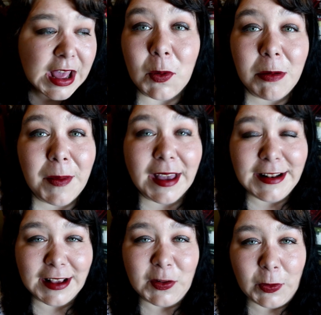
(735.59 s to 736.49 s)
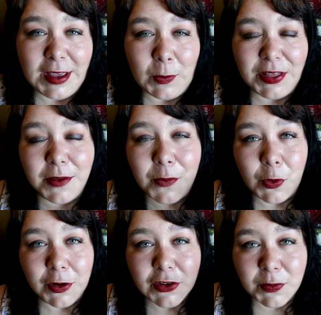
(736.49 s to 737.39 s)
We'll be back next week with the
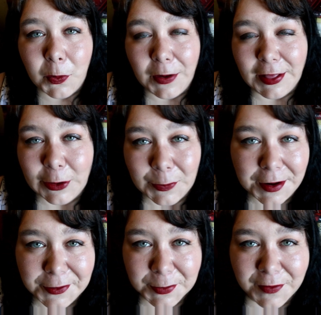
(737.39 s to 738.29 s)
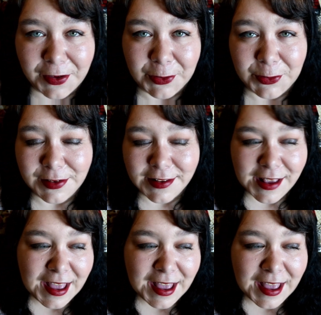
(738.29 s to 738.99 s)
more spoiler-ridden reviews.